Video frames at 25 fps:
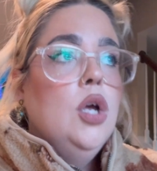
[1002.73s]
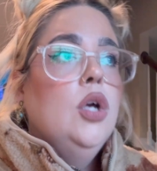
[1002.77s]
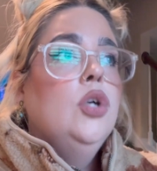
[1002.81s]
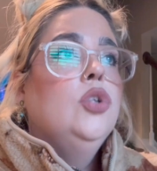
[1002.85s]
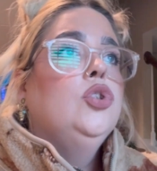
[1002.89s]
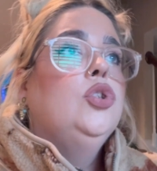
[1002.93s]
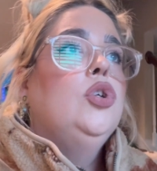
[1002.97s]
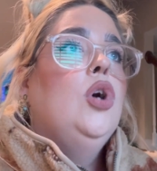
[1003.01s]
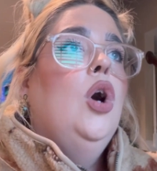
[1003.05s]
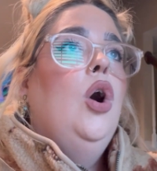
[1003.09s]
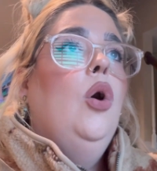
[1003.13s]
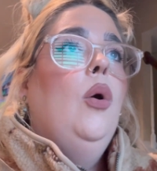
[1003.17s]

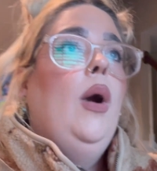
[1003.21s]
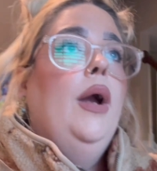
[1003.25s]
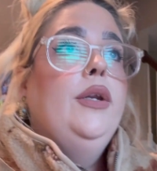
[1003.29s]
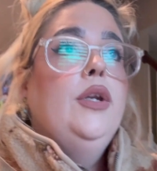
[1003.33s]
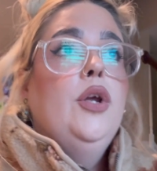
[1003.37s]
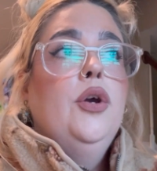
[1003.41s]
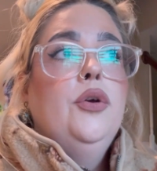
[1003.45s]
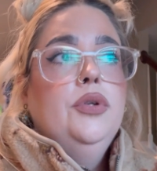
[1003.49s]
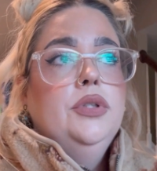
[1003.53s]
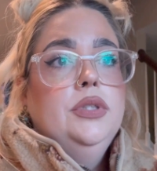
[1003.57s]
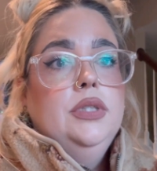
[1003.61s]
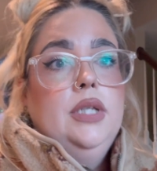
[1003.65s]
So I
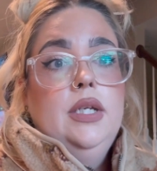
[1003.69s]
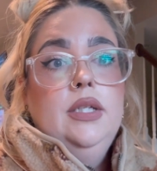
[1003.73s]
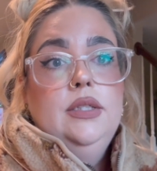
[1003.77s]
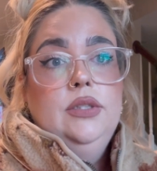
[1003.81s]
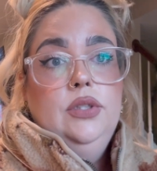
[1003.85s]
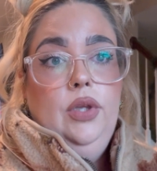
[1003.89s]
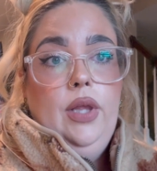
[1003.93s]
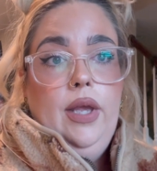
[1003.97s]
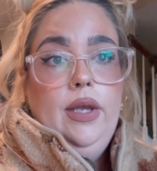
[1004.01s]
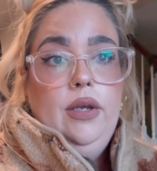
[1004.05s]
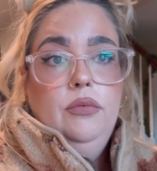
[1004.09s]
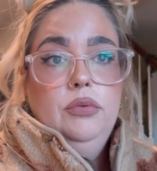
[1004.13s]
noticed that his
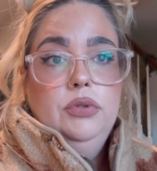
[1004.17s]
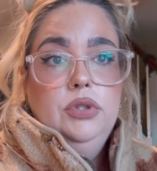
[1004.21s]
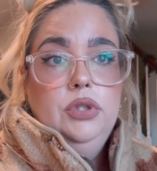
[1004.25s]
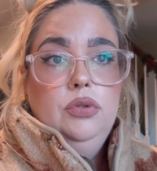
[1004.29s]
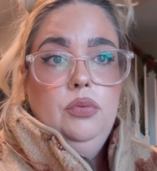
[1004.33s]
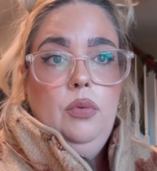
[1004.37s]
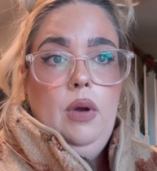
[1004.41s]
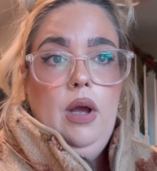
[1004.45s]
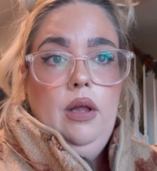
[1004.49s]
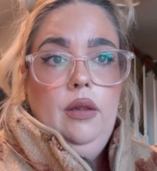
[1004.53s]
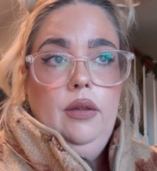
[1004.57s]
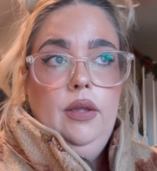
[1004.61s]
leg was
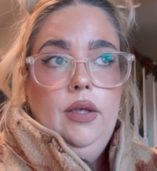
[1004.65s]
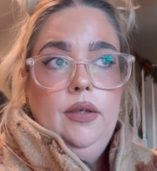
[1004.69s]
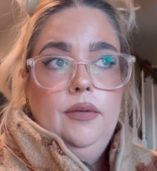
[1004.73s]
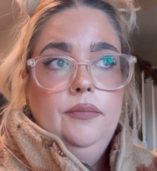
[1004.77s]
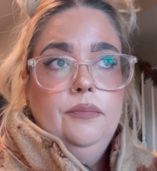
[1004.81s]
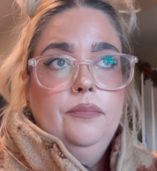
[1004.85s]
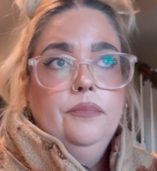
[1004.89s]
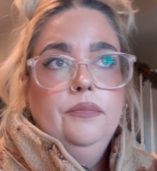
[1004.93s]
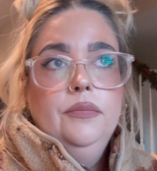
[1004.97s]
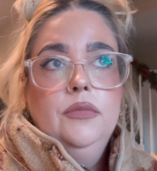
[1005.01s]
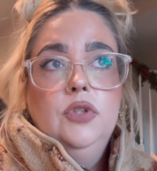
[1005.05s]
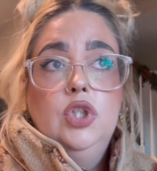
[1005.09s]

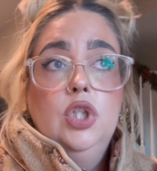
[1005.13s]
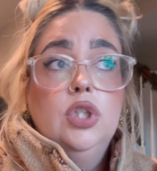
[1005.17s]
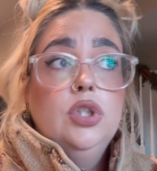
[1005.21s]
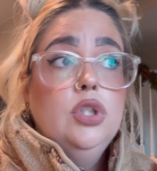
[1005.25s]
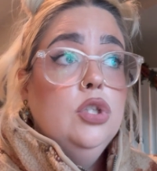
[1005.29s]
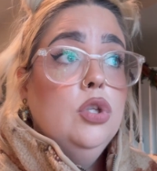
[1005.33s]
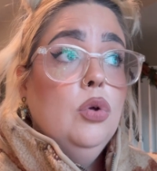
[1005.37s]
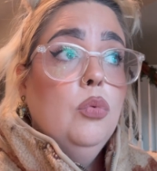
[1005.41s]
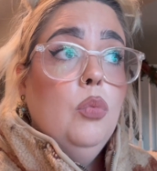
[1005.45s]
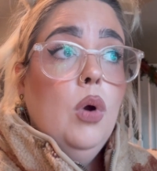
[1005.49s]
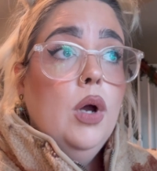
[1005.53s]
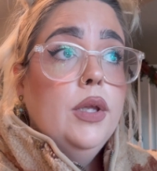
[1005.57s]
swelling. Just
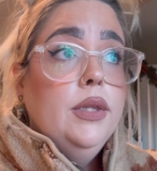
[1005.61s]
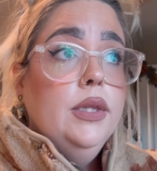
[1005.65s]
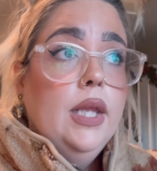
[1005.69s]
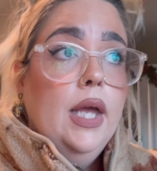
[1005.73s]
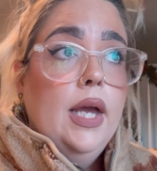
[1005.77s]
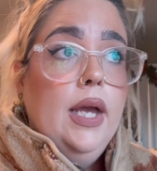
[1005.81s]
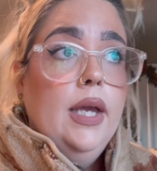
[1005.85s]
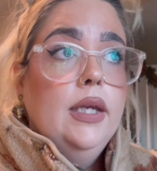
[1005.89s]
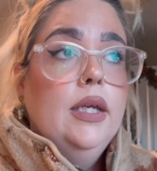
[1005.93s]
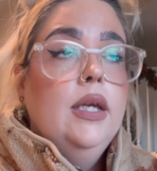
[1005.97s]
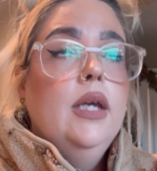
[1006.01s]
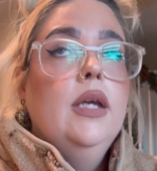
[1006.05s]
the one
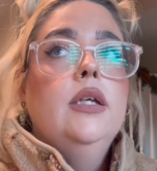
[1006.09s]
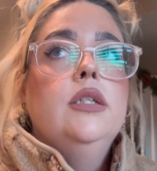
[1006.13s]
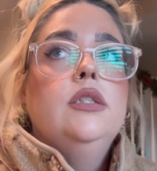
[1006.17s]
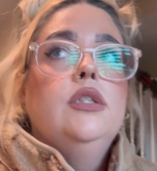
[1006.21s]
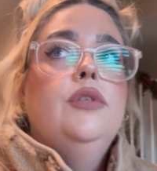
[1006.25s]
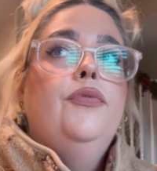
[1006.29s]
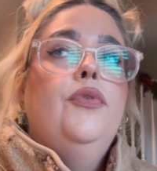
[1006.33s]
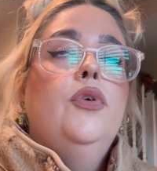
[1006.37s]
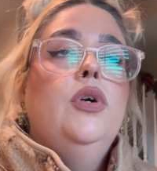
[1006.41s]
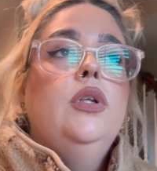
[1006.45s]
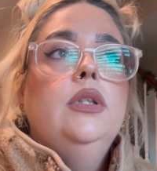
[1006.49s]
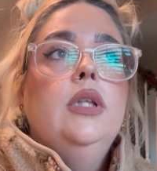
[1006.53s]
leg. His
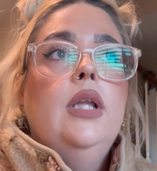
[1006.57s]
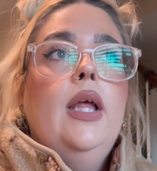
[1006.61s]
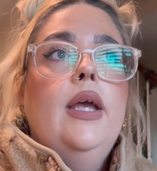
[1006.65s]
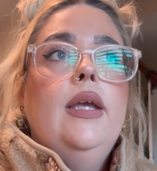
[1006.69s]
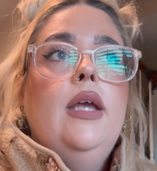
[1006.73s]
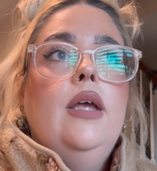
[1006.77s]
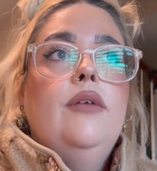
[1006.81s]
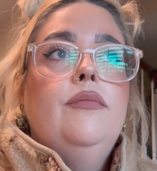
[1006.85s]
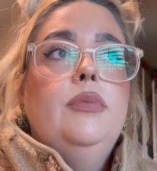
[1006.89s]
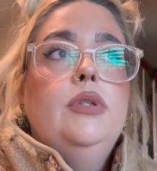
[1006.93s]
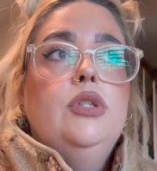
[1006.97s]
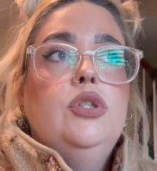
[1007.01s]
foot and
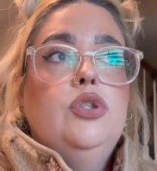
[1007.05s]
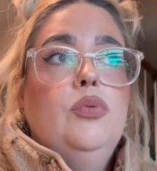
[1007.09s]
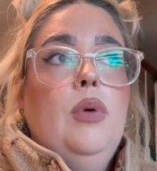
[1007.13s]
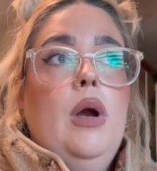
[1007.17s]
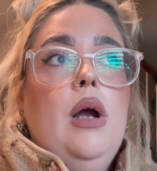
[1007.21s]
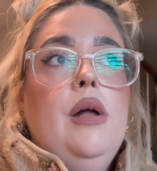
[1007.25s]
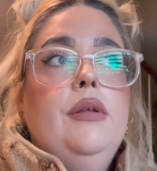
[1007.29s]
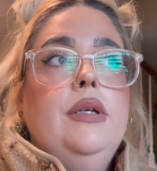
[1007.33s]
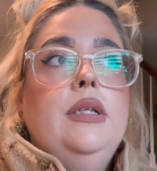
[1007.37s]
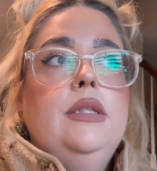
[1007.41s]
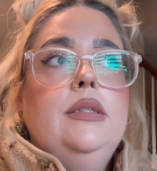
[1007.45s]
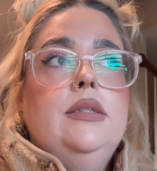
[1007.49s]
leg have been
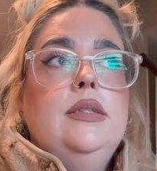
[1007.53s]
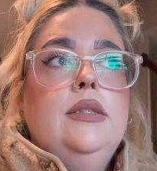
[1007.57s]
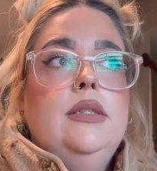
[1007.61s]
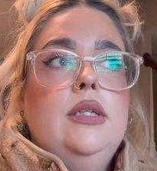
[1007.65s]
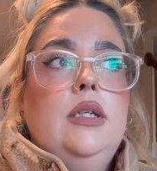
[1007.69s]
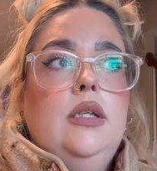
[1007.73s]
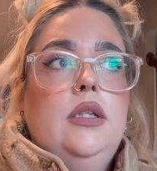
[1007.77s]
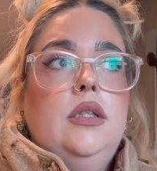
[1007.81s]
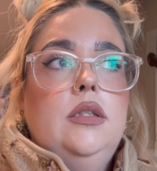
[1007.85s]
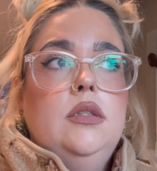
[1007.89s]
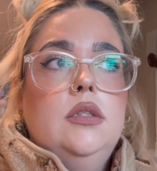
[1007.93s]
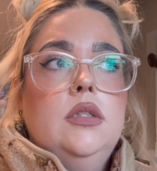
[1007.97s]
swelling
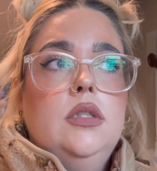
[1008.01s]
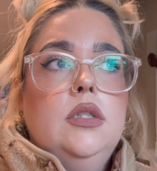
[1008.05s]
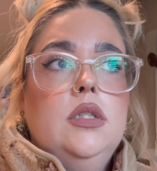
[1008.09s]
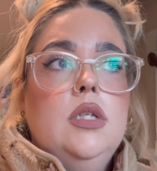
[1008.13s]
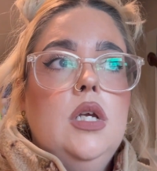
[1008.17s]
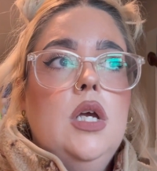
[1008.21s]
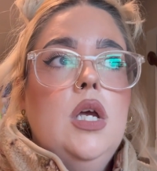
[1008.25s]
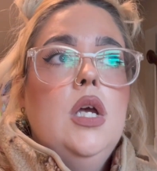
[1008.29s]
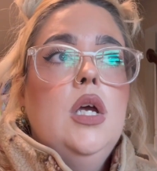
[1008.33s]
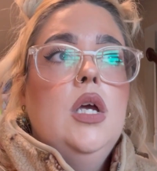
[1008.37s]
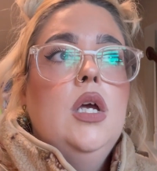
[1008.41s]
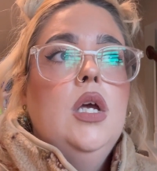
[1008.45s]
since
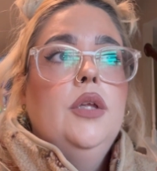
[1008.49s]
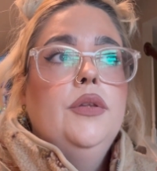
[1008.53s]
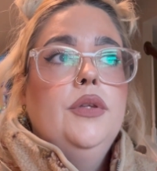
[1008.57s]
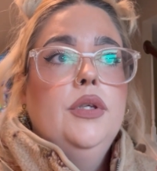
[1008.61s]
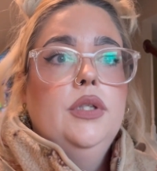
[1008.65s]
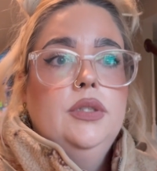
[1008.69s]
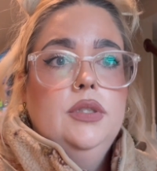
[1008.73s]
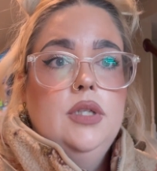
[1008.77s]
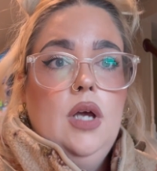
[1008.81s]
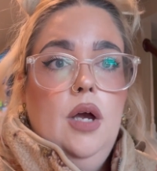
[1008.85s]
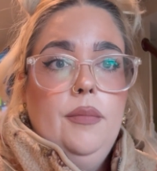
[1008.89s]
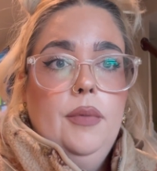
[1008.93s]
the
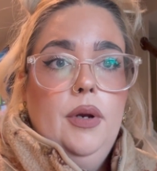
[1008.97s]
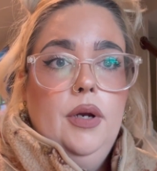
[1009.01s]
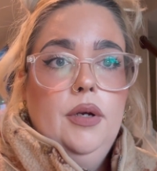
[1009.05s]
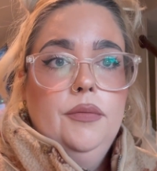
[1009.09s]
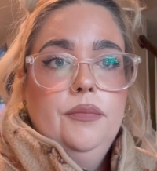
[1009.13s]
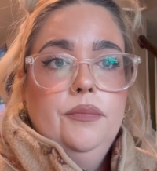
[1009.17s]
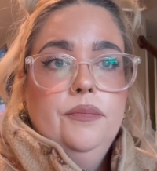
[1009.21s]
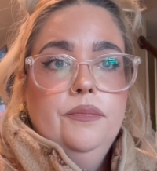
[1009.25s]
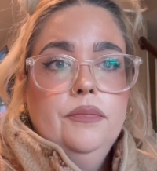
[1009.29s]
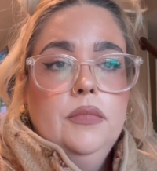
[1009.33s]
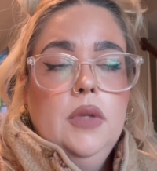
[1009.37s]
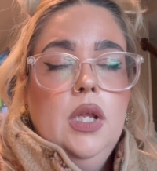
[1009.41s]
summer.